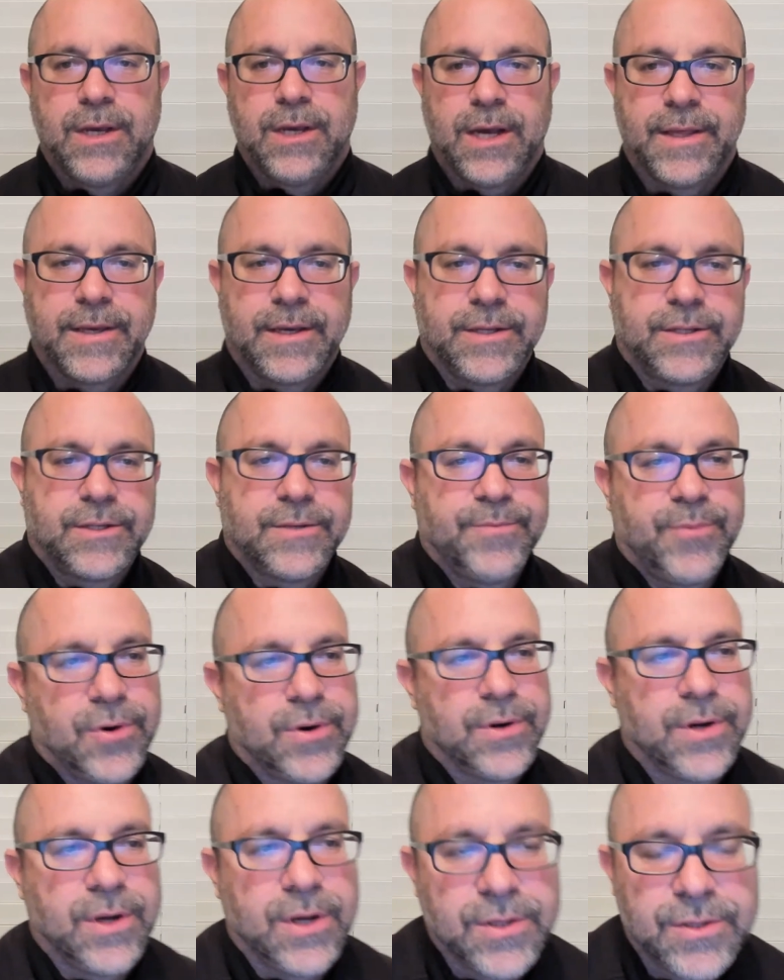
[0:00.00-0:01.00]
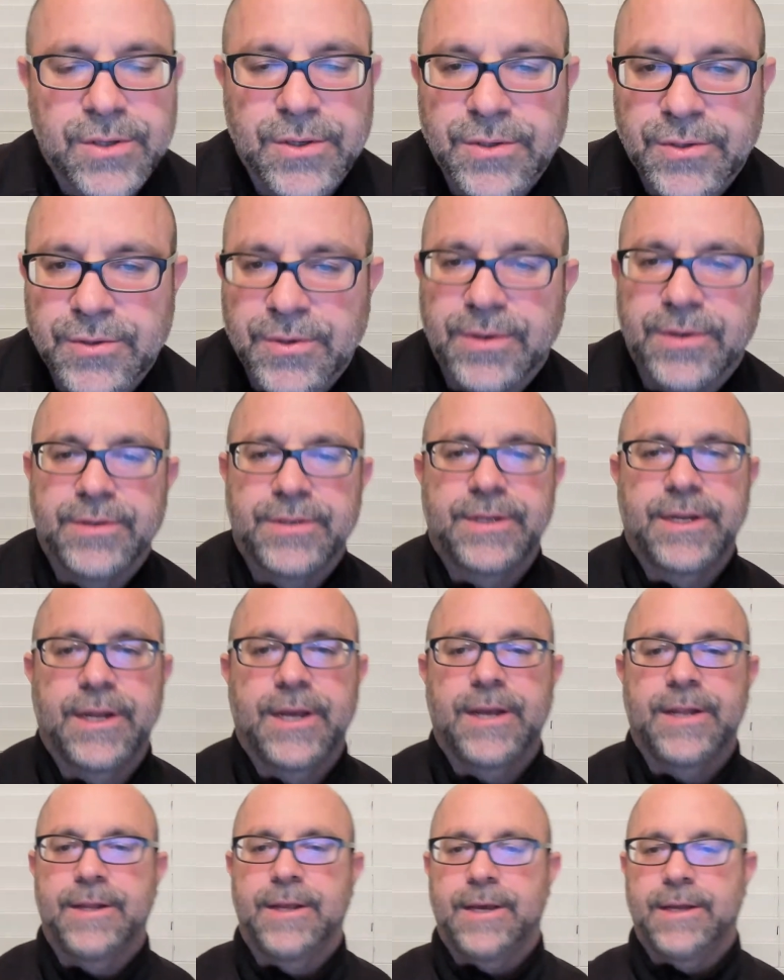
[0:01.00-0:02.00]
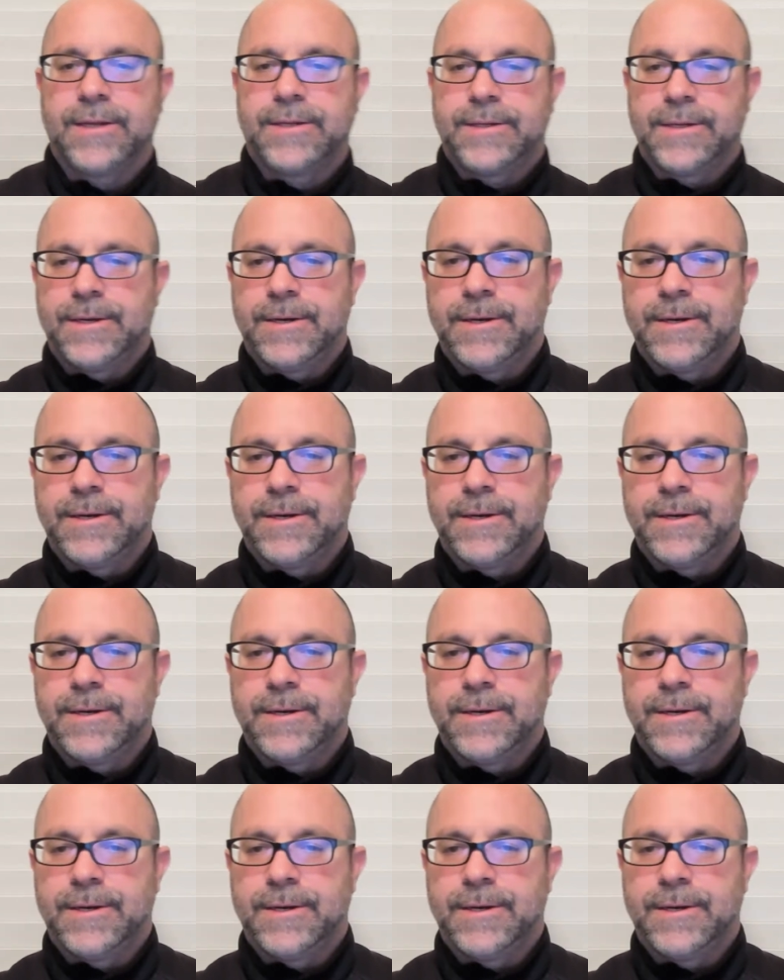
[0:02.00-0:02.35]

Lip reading: I think it's important also to understand that